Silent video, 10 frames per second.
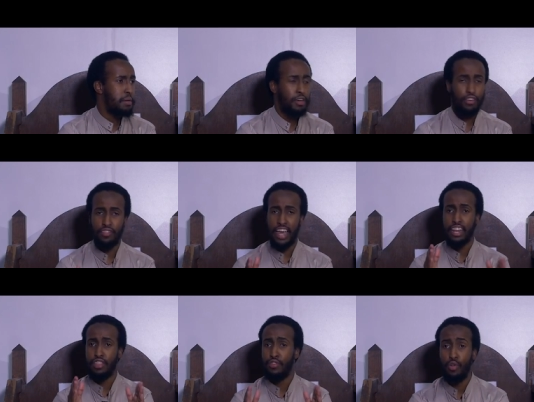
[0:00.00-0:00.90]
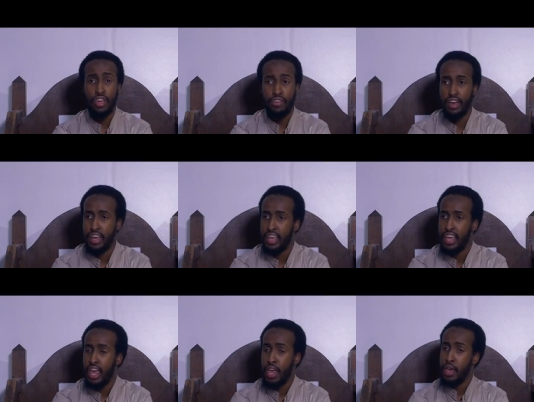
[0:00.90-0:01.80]
Because of the hadith of Hudayfa.
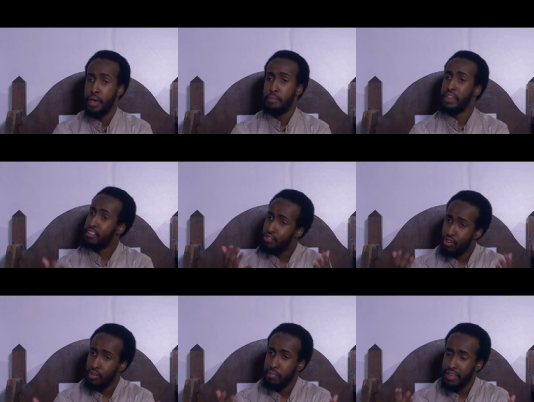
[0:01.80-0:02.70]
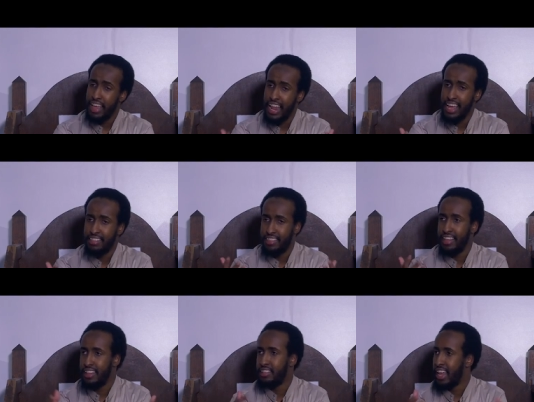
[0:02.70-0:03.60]
But this mas'ala, as I
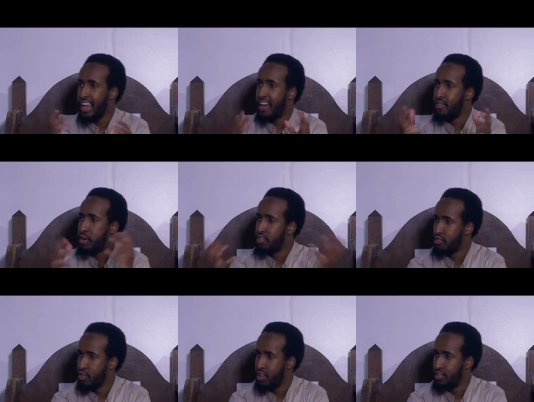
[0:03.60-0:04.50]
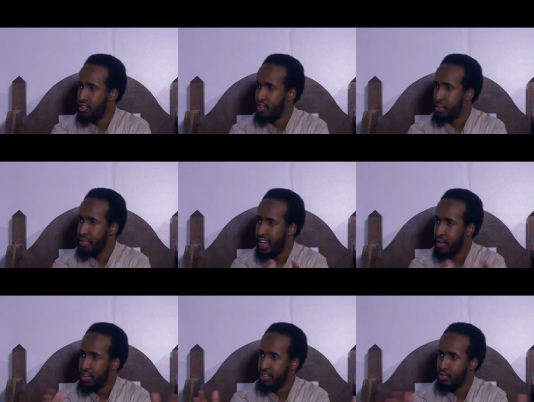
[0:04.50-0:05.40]
said, is a khilaf amongst the scholars. It's not a
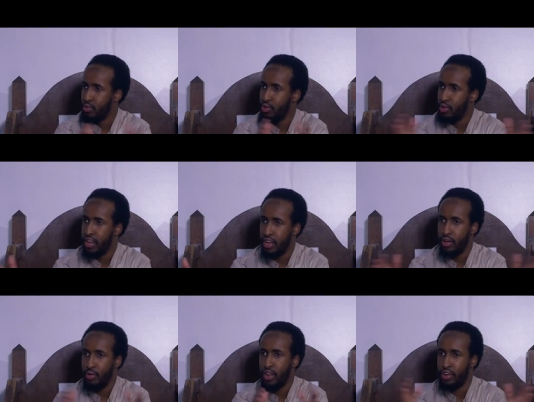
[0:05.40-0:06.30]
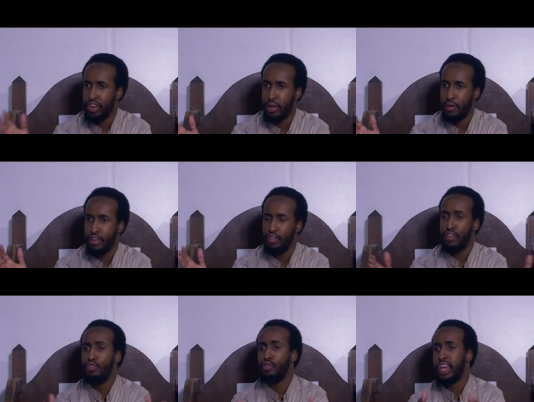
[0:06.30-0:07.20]
mas'ala which is all, you, all agreed upon. So
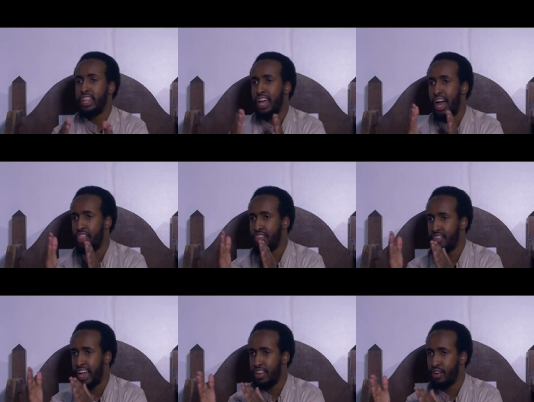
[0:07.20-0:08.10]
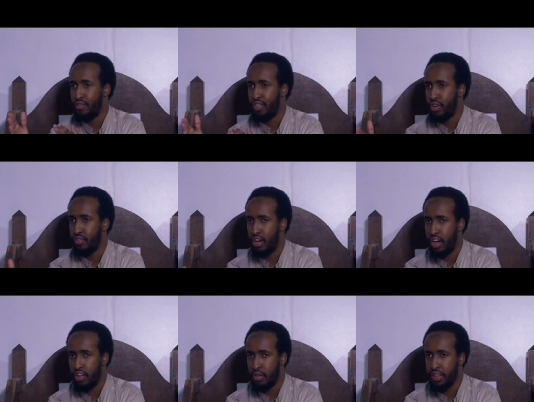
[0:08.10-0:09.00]
if you take the other side of the
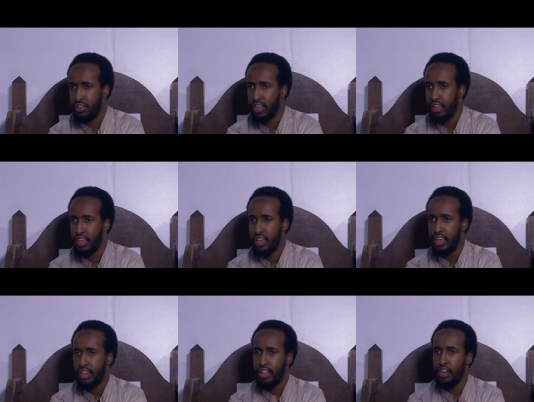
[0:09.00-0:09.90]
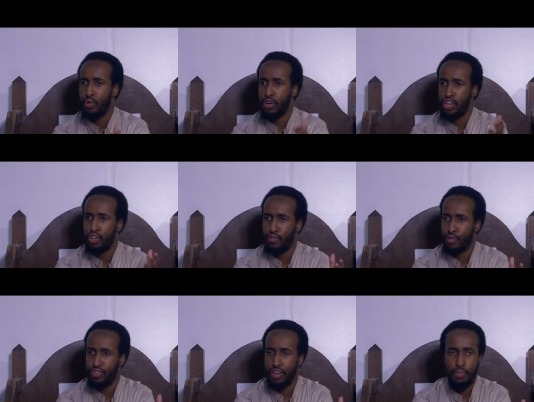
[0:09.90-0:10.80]
argument, then no one should
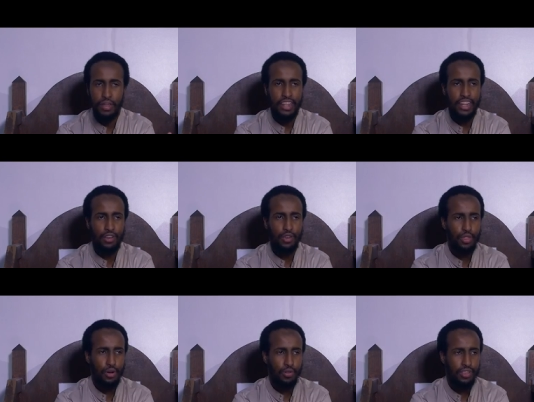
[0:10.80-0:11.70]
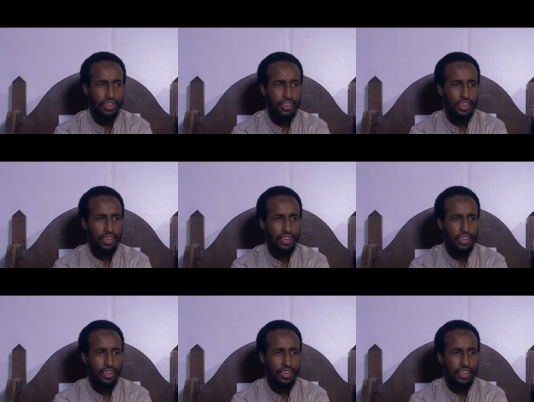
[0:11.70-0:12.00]
force their opinion down your throat.